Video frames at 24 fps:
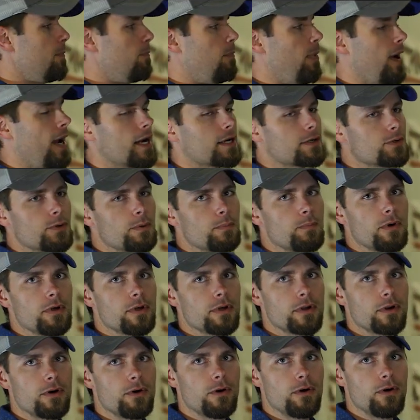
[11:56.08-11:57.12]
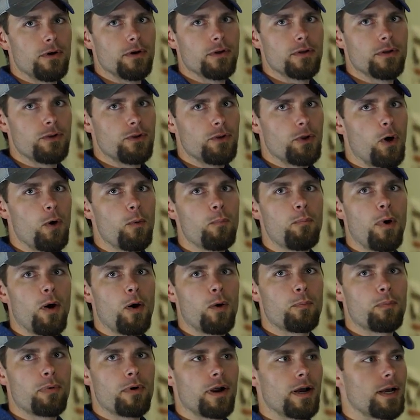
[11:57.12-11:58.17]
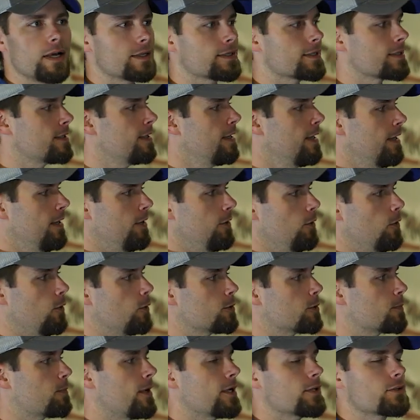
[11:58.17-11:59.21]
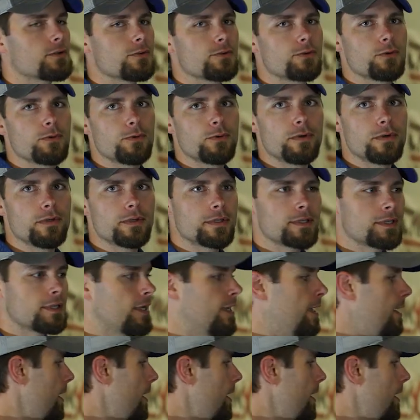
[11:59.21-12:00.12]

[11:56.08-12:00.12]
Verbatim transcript: back to a bullet hole. No bow press, no special tools.